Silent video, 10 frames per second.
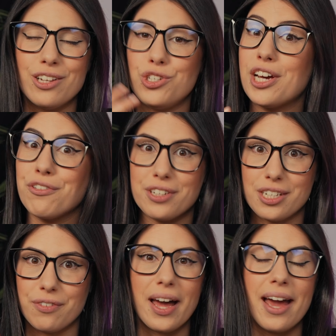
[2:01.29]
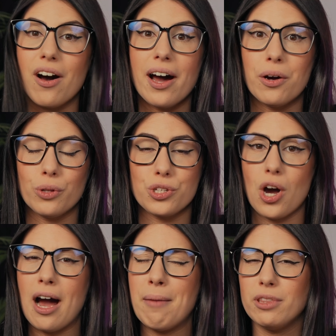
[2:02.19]
about generative AI all the
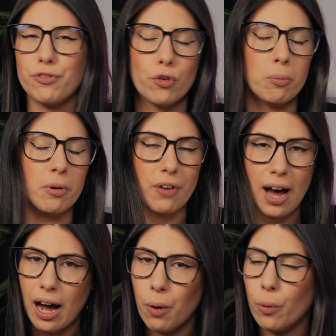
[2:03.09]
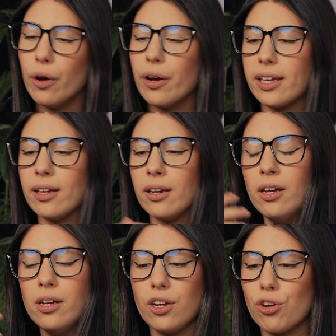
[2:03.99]
time in the form of artwork and
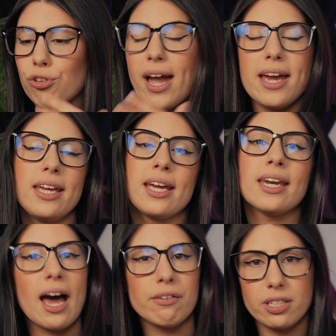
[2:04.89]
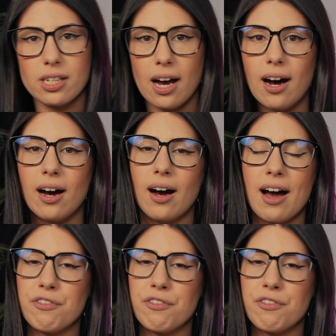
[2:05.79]
creating an avatar.